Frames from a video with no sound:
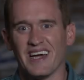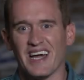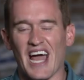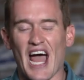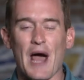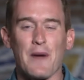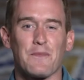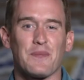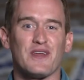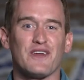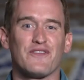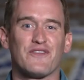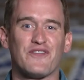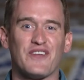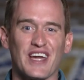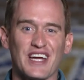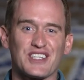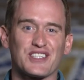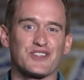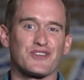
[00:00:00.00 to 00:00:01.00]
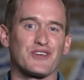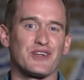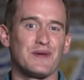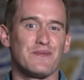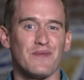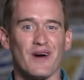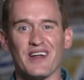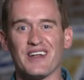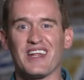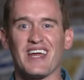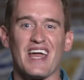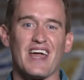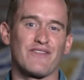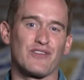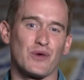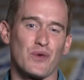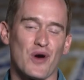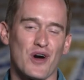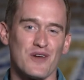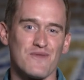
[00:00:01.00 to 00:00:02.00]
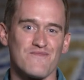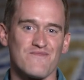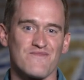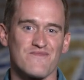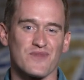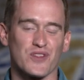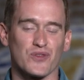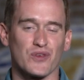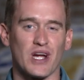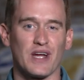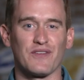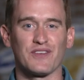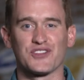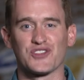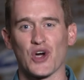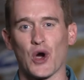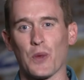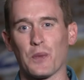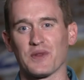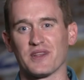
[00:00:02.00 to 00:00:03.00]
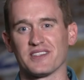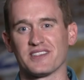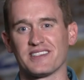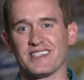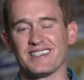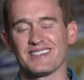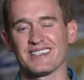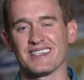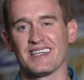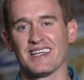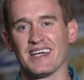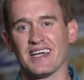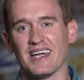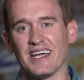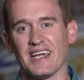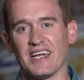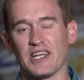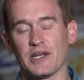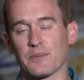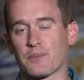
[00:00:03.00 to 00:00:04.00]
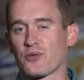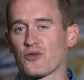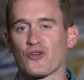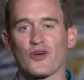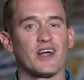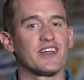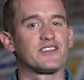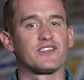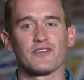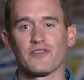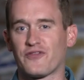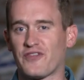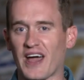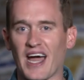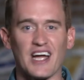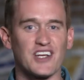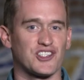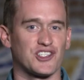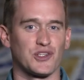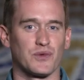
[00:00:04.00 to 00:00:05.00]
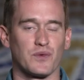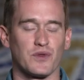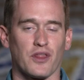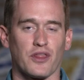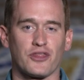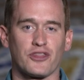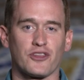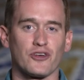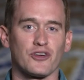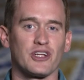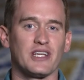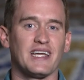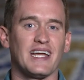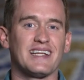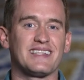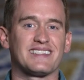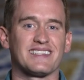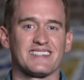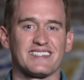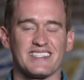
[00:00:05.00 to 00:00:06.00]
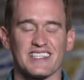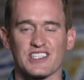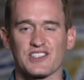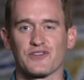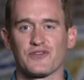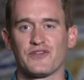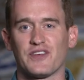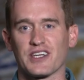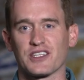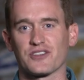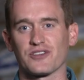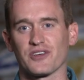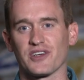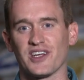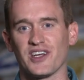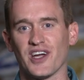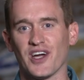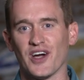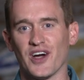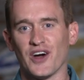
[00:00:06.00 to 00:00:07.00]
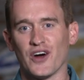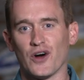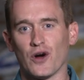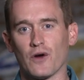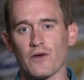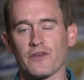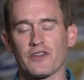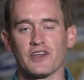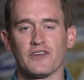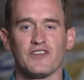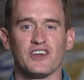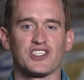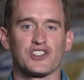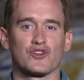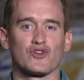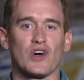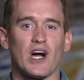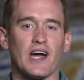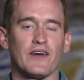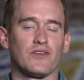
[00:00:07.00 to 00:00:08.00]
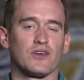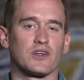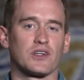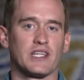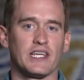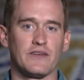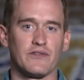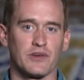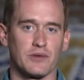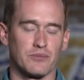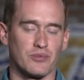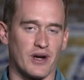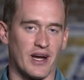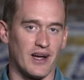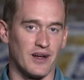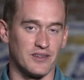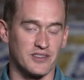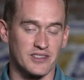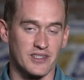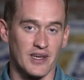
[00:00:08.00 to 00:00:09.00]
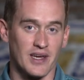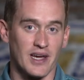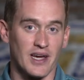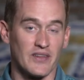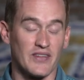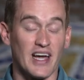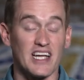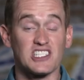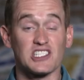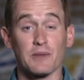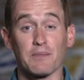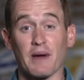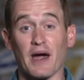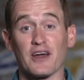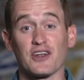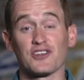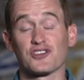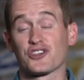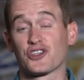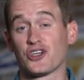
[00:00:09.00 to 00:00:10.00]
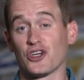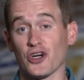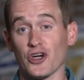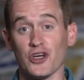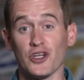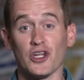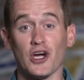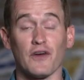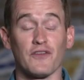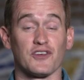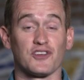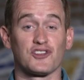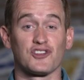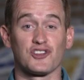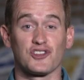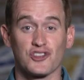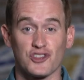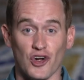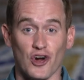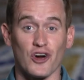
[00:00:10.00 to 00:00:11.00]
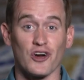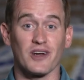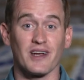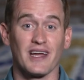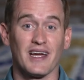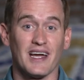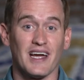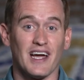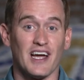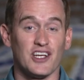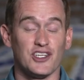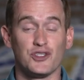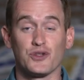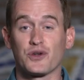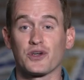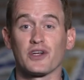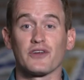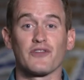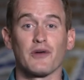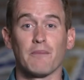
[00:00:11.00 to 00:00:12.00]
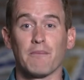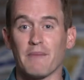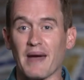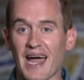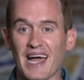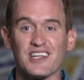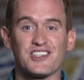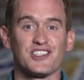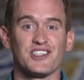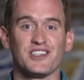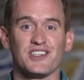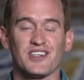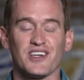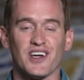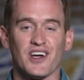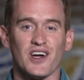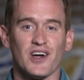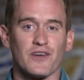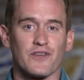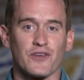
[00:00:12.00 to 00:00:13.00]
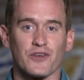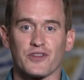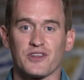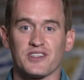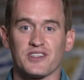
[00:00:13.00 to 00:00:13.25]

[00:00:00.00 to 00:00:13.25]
Happy Victory Monday, everyone. The Ravens opened the season in impressive fashion with a thirty-eight to six victory over the division rival Cleveland Browns. That's about as good of a start as you could have imagined for